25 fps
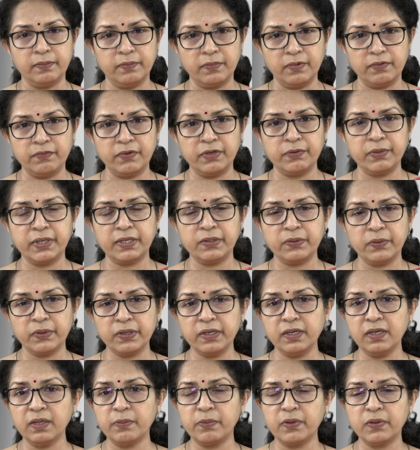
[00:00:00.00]
when you're
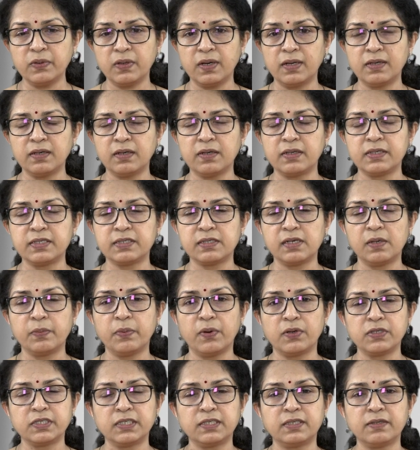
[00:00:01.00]
talking about unconditional
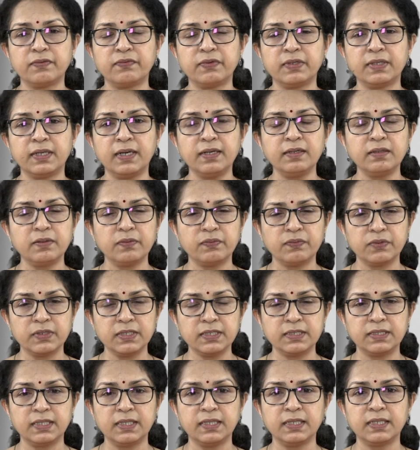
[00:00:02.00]
positive regard, the
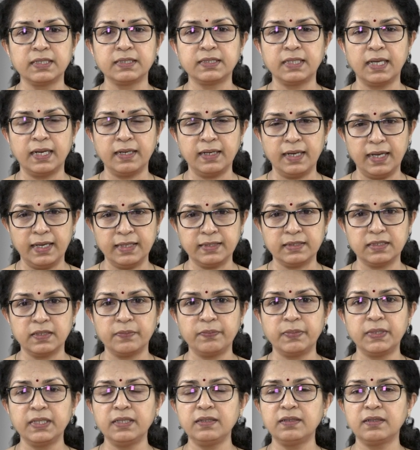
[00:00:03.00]
first thing is that
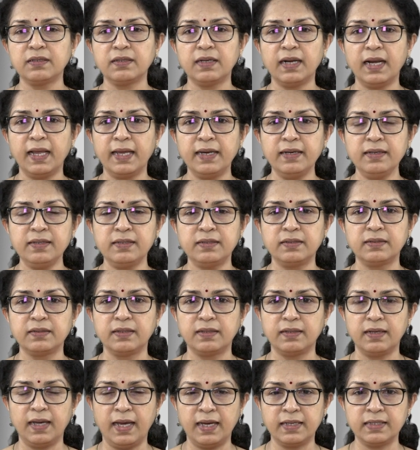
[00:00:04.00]
accepting the client
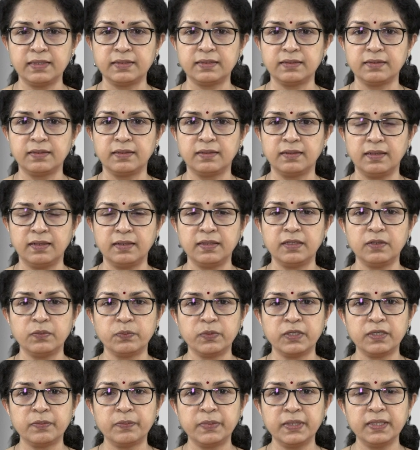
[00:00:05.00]
as a
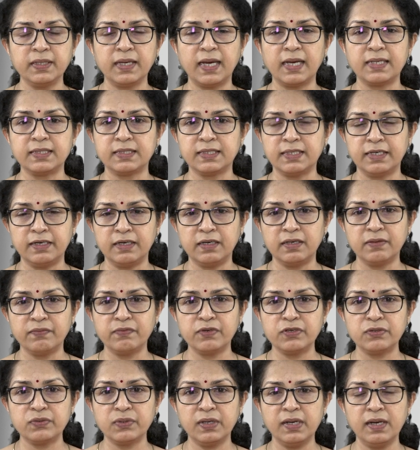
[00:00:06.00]
human being, as an
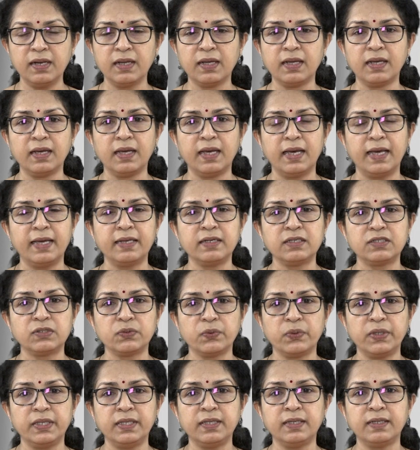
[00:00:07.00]
individual, and
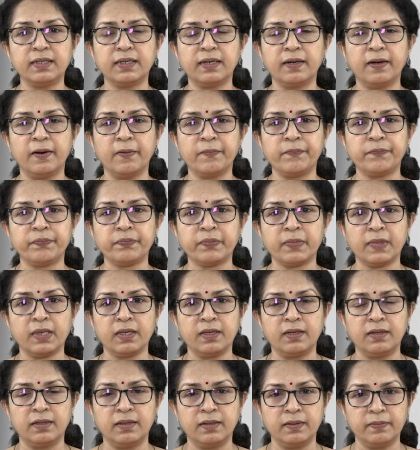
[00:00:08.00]
showing
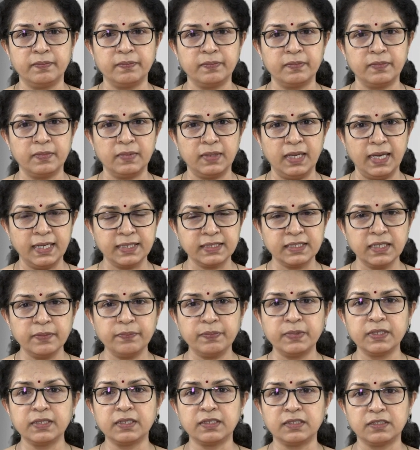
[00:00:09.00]

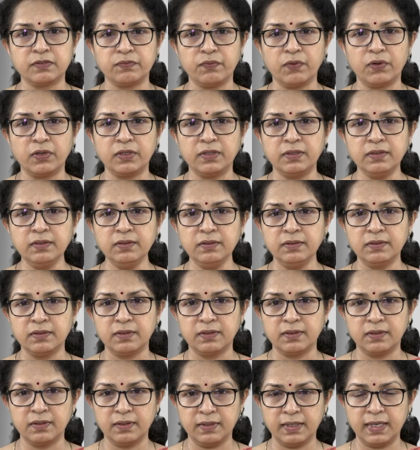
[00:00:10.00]
acceptance for the
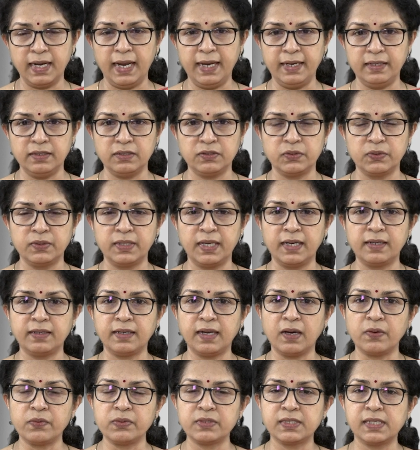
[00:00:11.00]
client, so that
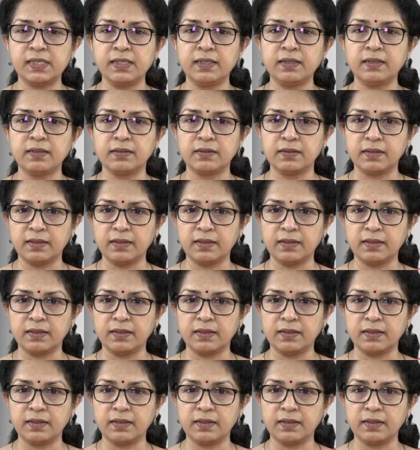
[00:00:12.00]
counselor